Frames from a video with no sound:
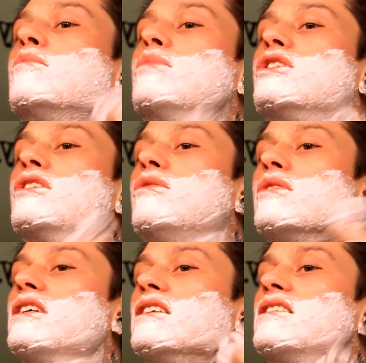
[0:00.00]
you don't
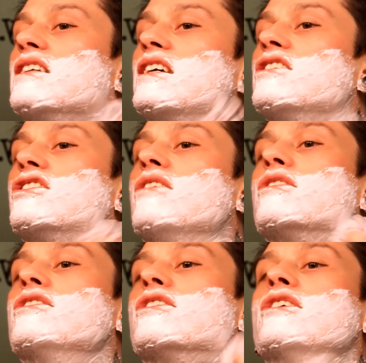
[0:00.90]
want any skin
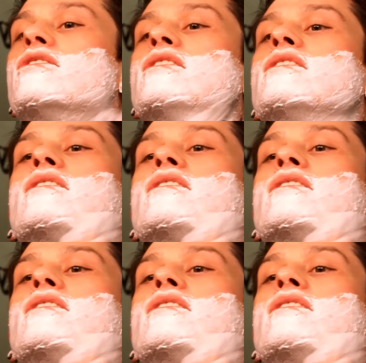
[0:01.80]
showing through.